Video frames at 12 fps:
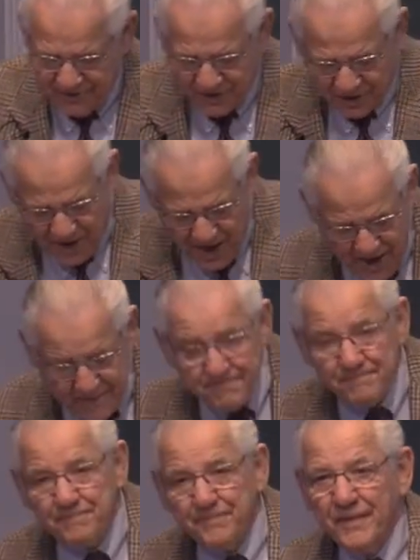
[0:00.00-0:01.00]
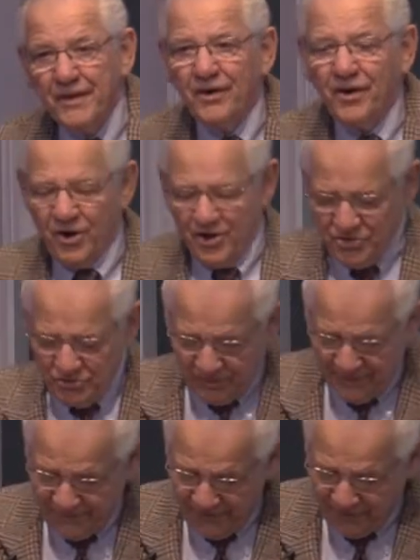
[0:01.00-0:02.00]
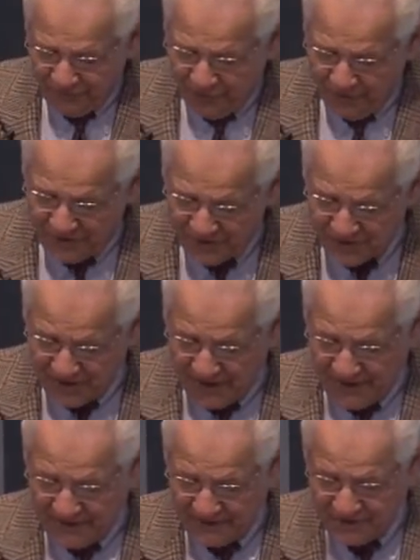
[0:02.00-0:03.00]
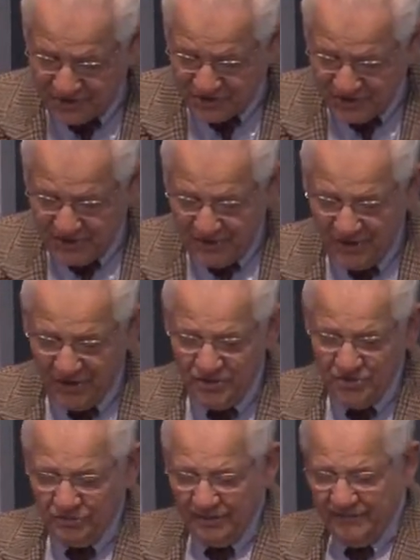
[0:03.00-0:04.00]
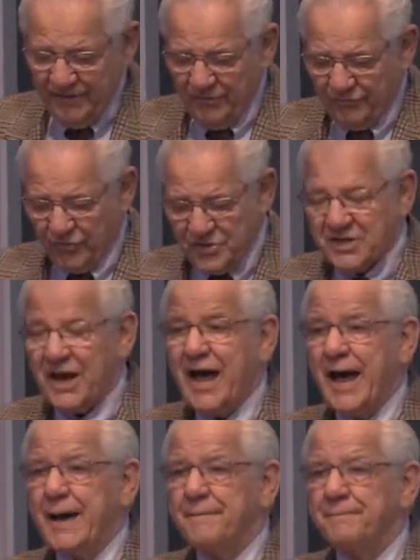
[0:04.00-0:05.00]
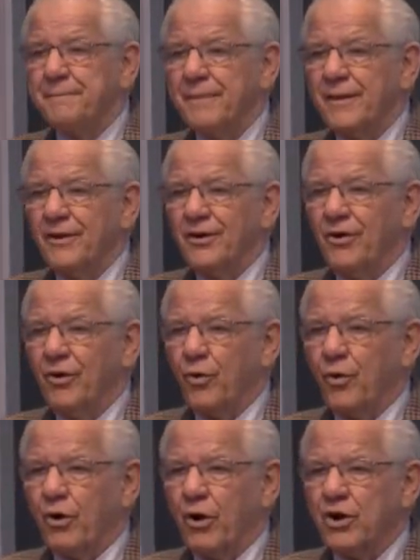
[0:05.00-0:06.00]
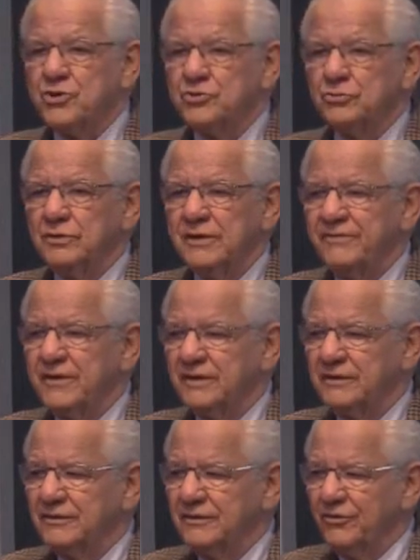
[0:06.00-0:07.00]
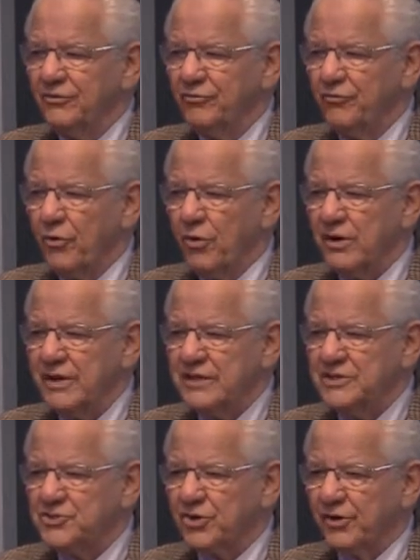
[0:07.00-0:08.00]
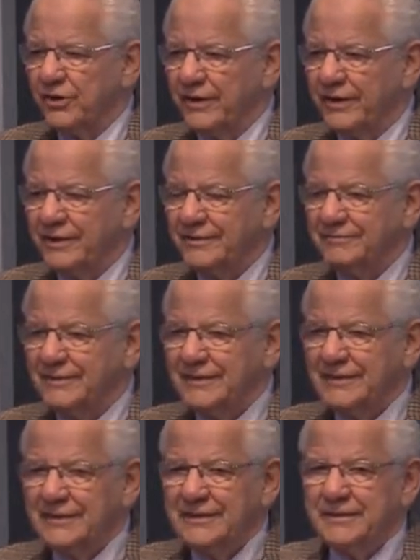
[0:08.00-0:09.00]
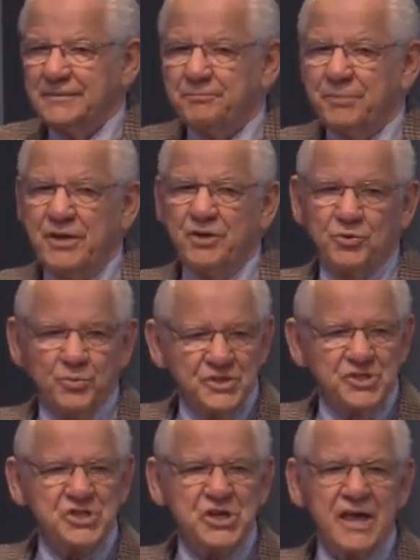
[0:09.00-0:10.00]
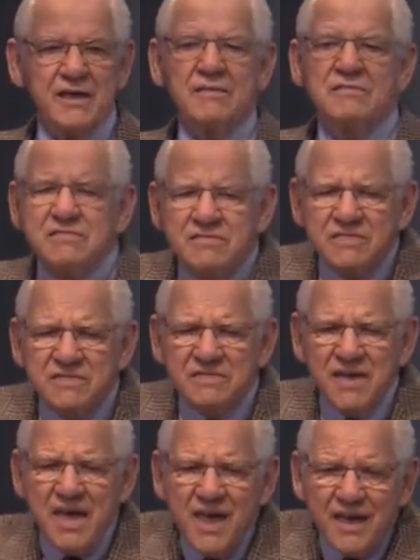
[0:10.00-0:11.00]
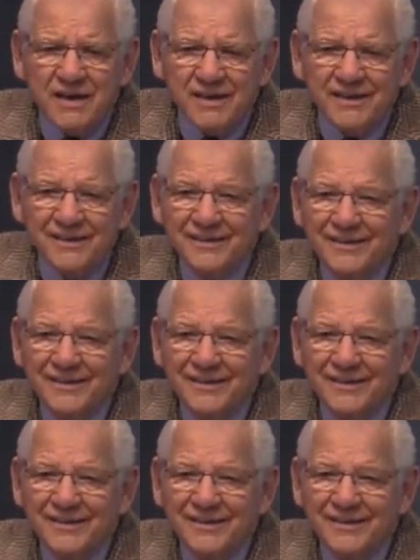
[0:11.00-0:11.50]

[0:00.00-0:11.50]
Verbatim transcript: to come, or are you living for this age? Are you living for time, or are you living for eternity? Peter would say, think,